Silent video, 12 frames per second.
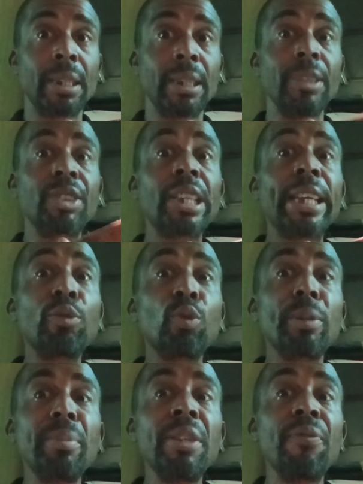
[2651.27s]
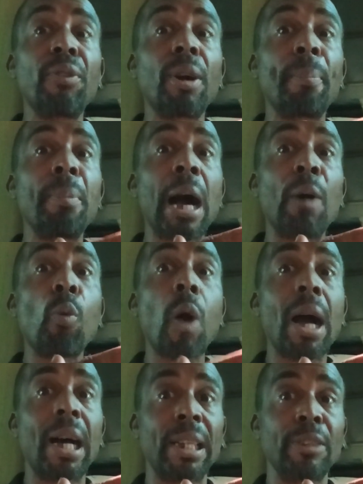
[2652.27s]
He stayed with me for a
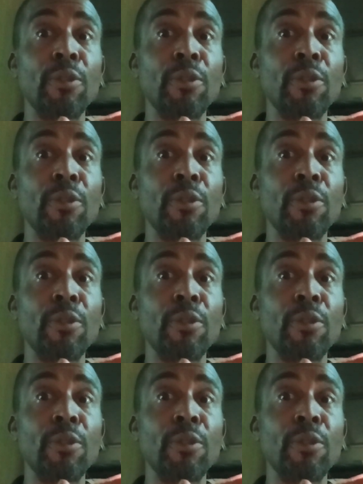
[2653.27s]
while